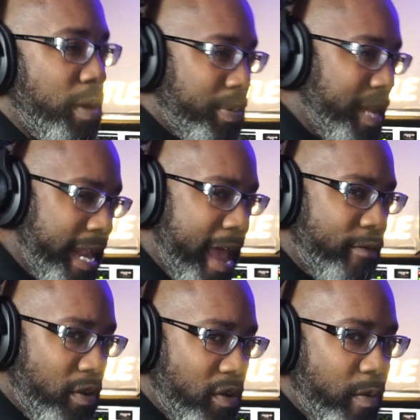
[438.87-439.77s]
I want to play
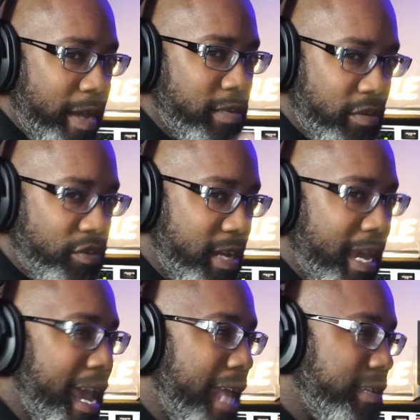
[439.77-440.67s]
that real quick so that
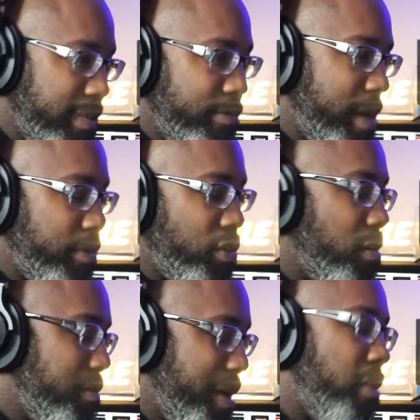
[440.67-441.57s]
you can guys see what I
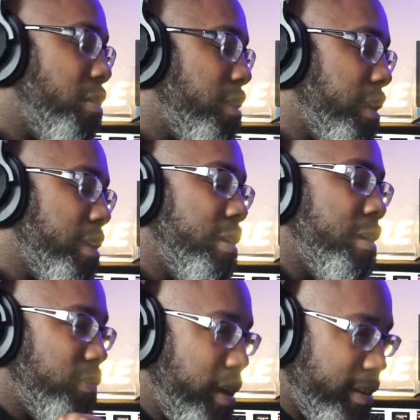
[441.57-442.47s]
was talking about earlier
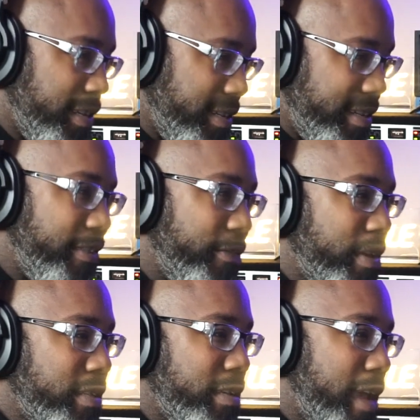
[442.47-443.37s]
as far as the
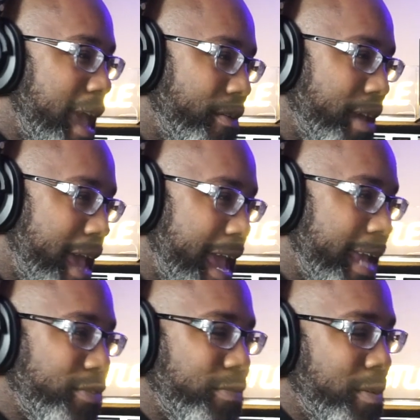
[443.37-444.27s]
difference and how it
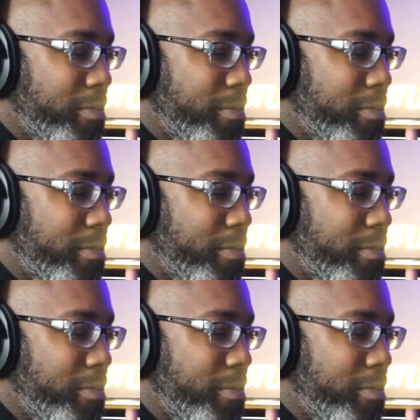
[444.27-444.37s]
adds